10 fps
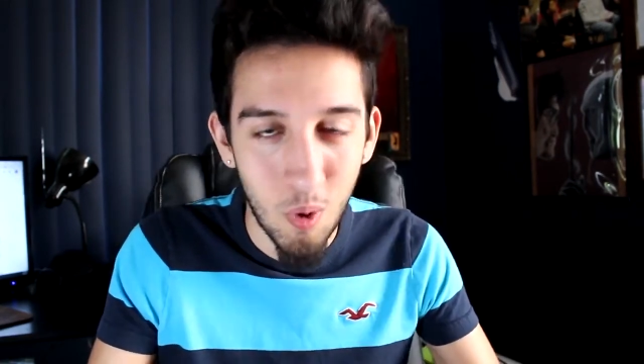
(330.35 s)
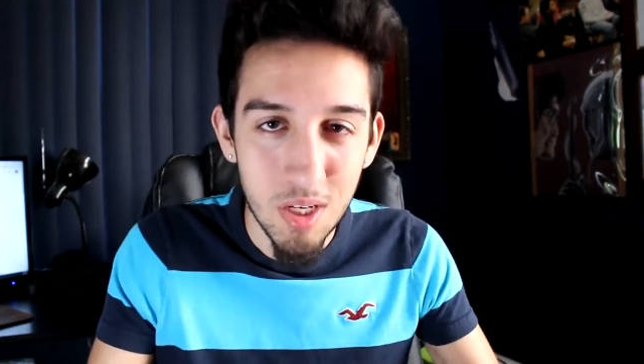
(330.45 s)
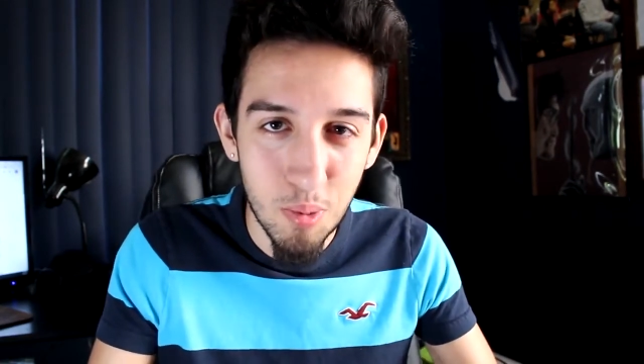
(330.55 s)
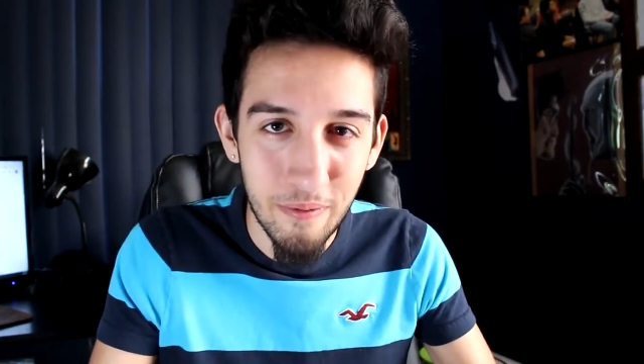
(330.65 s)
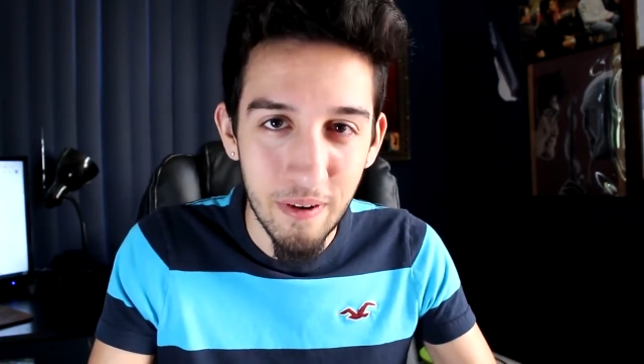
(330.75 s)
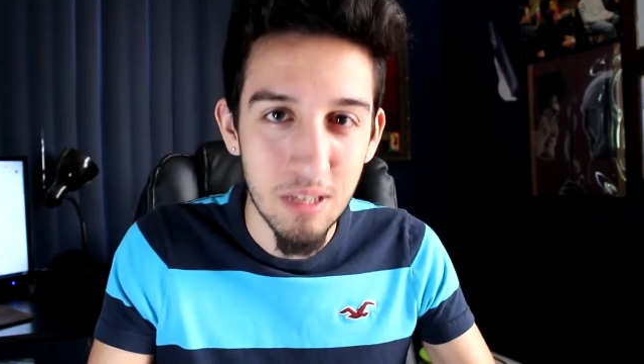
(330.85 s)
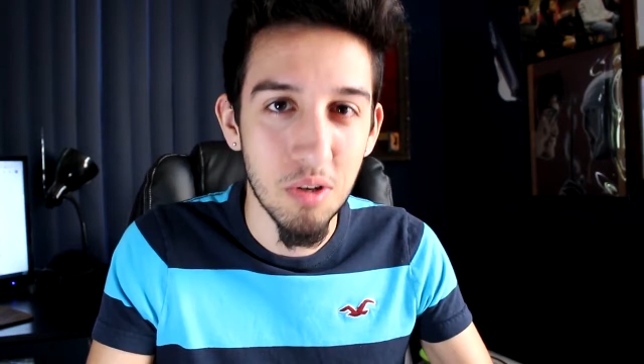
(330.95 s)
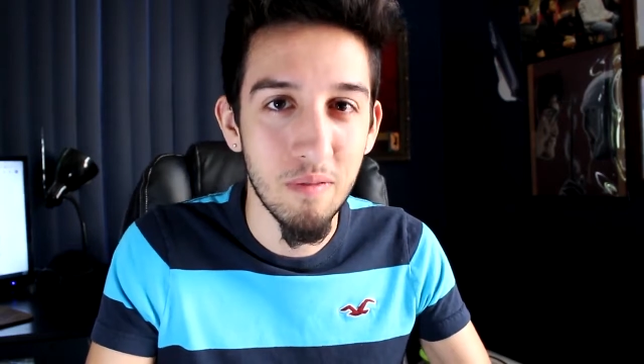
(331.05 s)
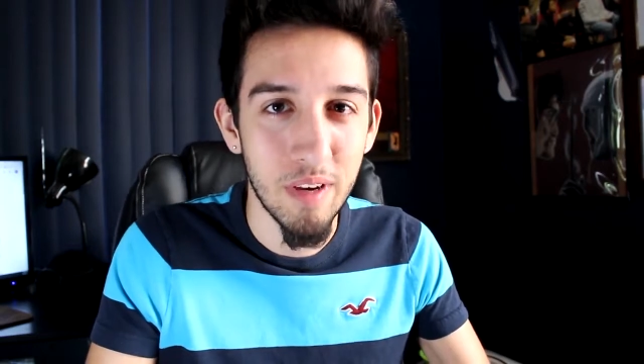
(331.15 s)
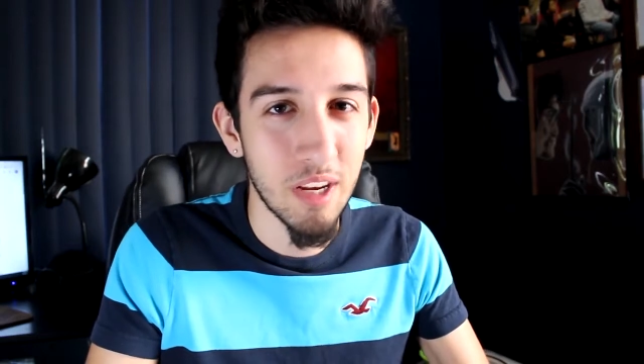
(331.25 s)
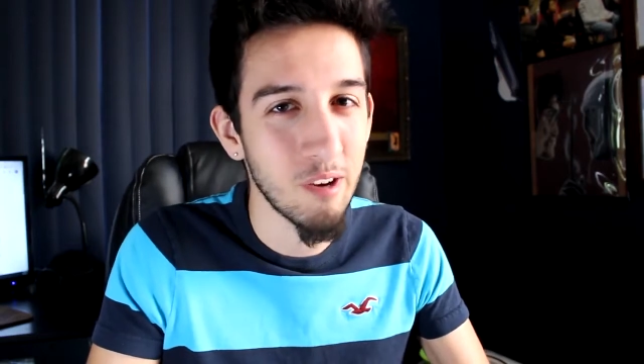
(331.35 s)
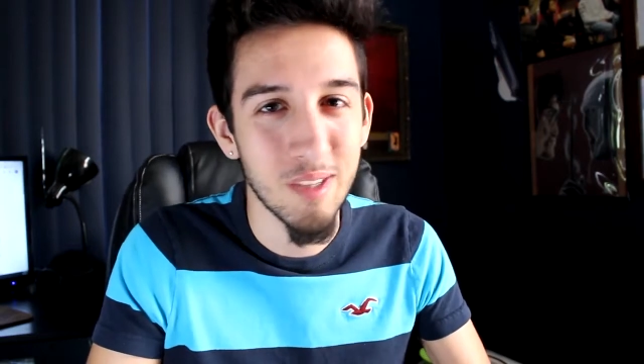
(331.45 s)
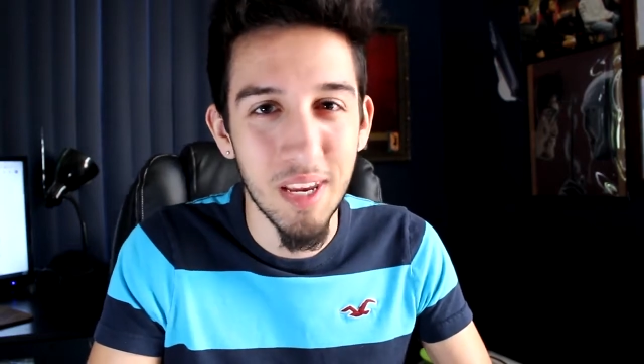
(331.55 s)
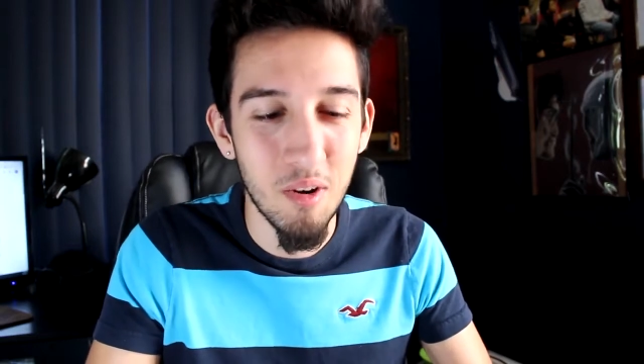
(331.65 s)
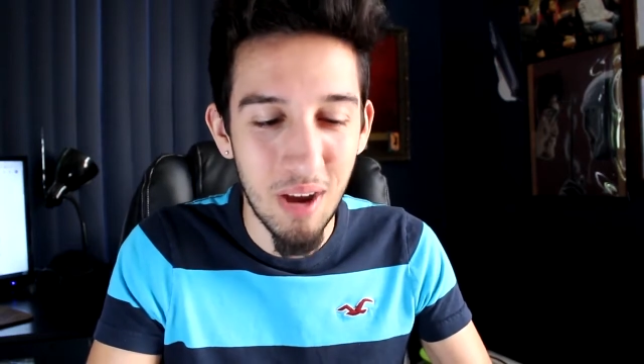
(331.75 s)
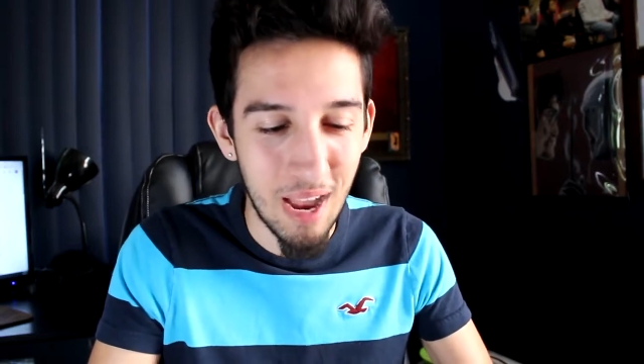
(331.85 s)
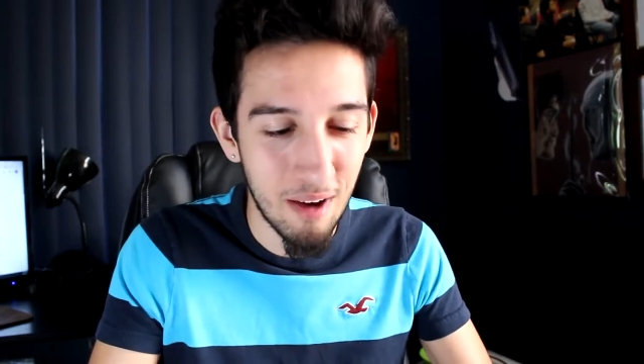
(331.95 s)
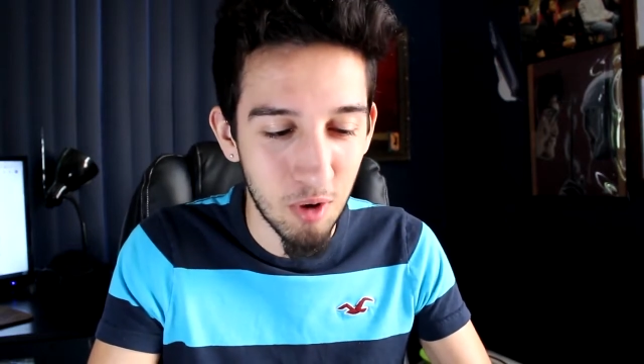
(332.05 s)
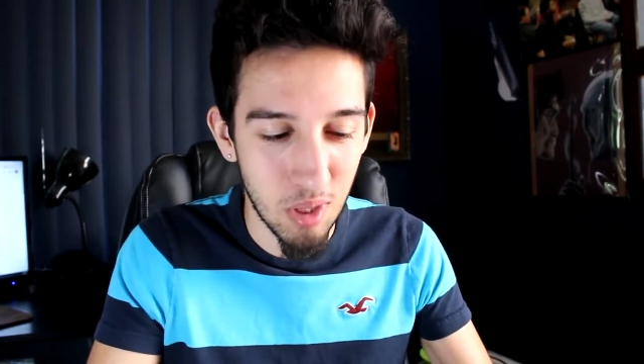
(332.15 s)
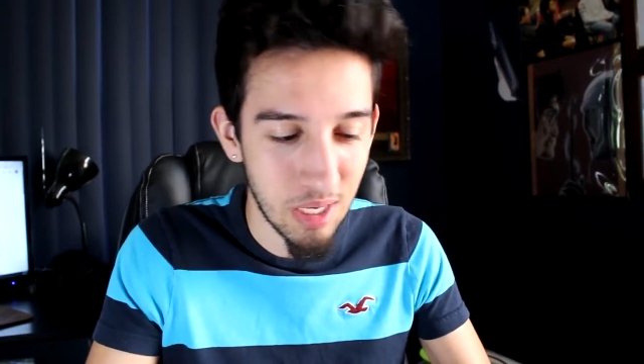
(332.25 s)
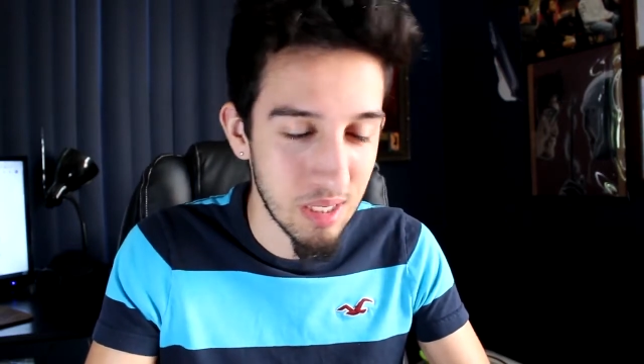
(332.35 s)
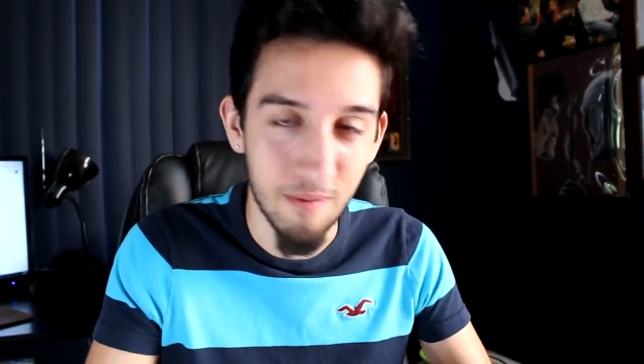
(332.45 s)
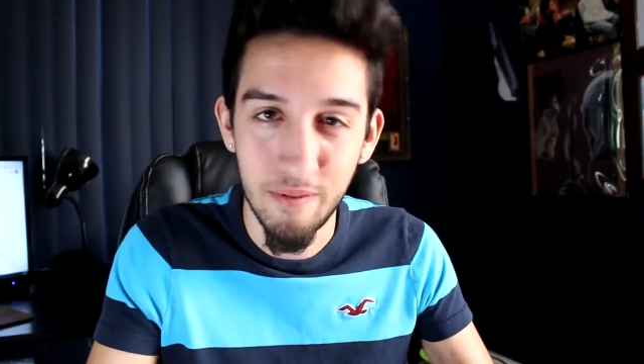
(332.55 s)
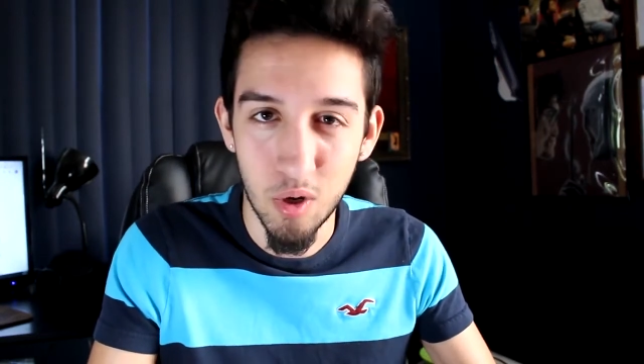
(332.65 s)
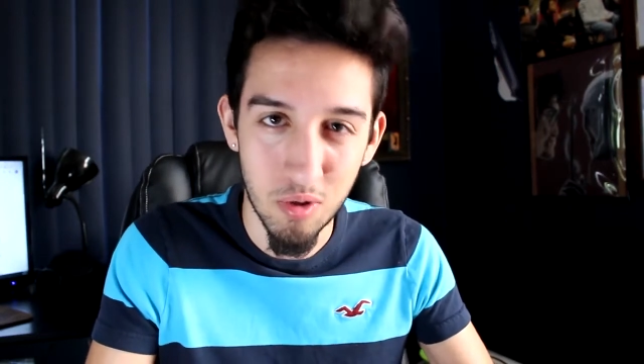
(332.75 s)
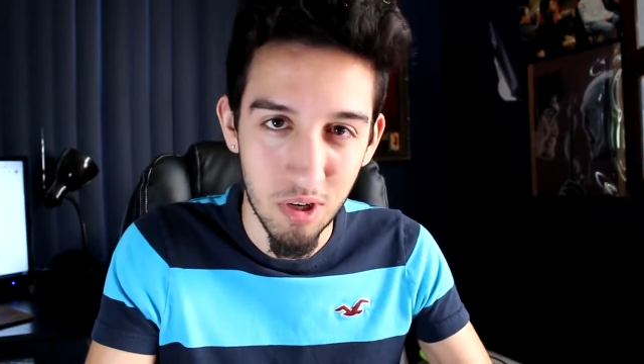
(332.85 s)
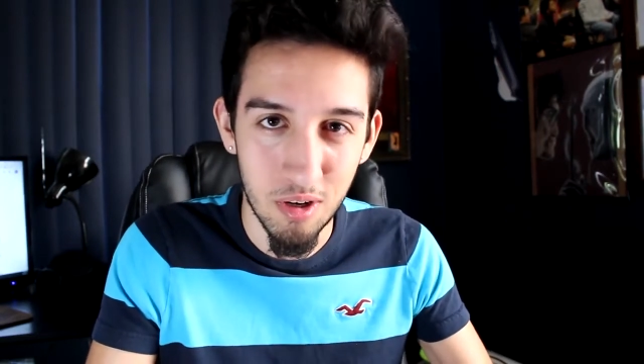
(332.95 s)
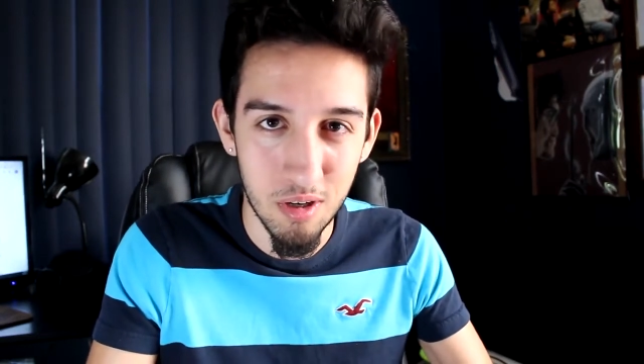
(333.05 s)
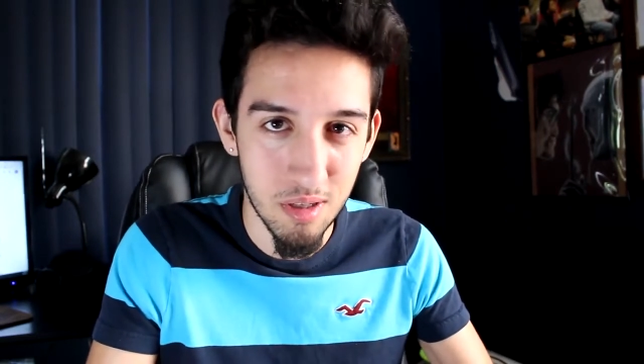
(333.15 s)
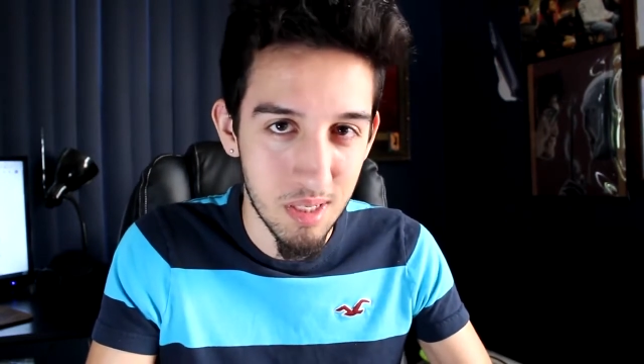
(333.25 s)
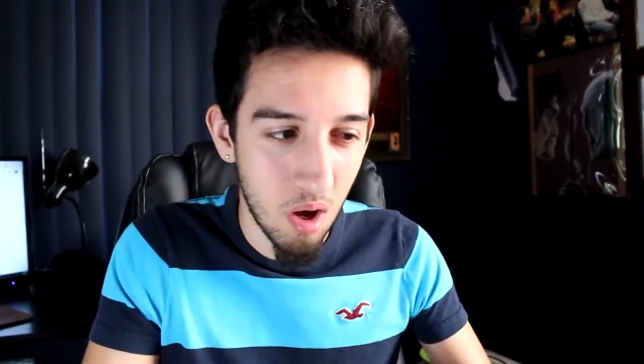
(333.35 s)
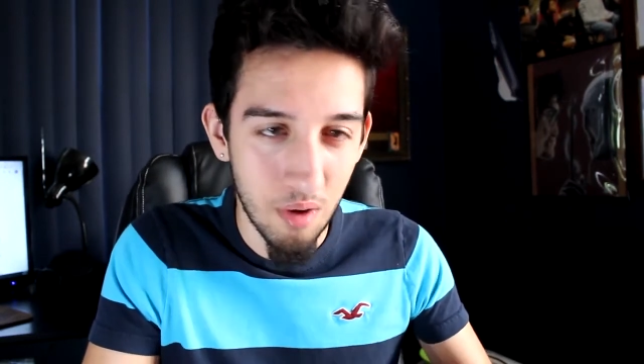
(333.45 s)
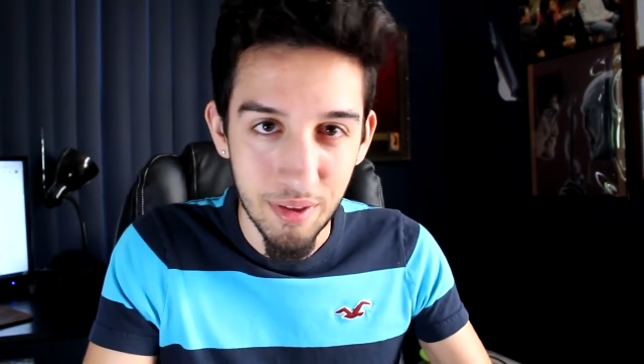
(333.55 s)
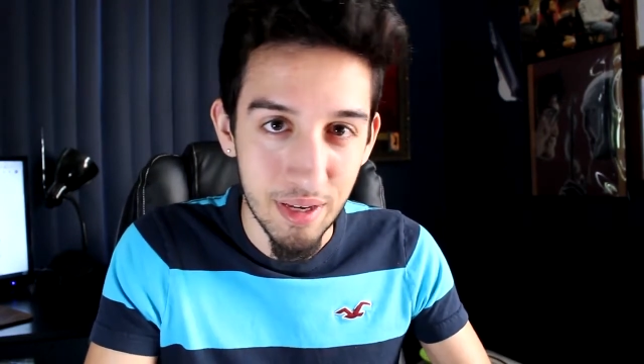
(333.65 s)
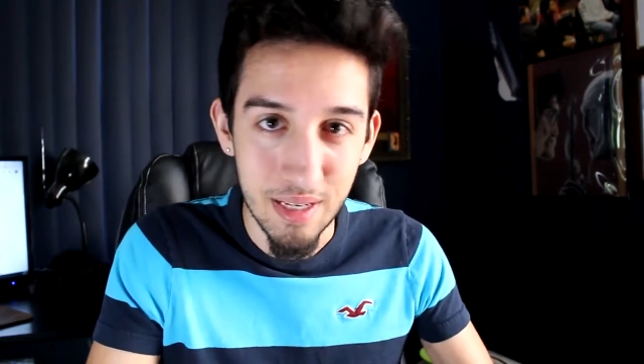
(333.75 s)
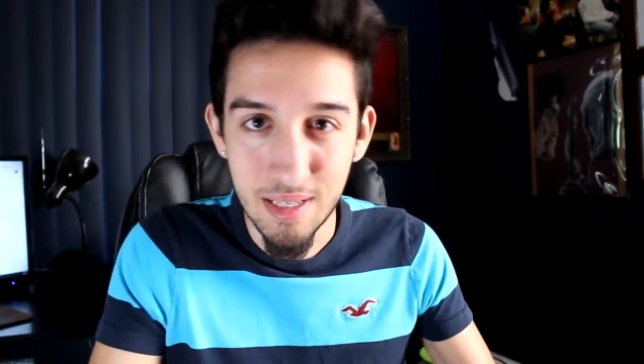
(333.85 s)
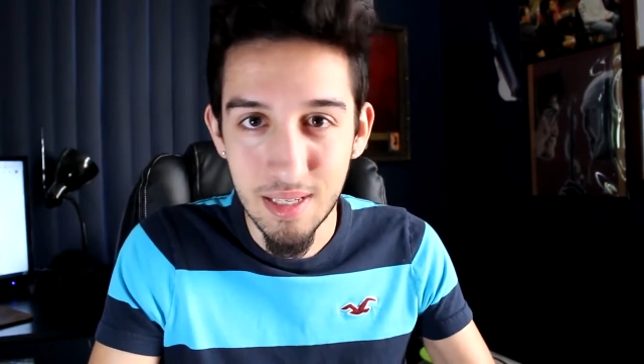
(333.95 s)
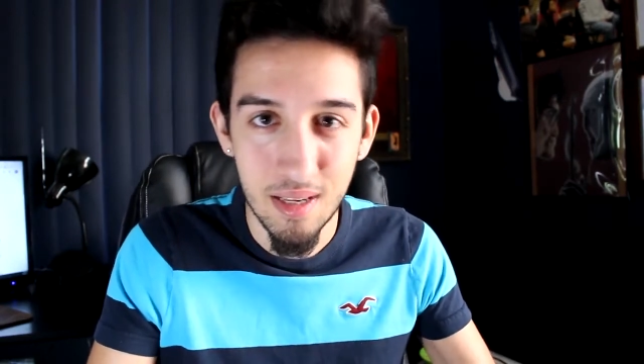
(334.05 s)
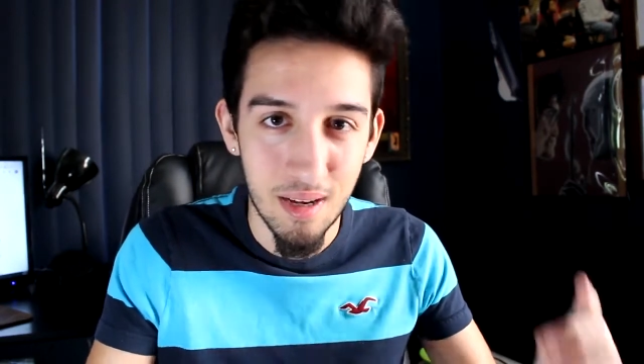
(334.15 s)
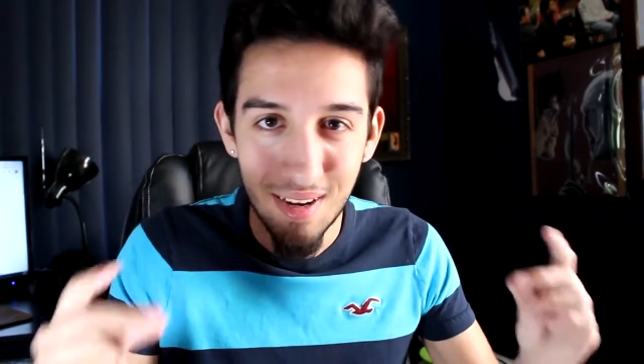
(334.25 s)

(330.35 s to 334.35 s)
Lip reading: Watch professional videos. They don't have all these filters, all these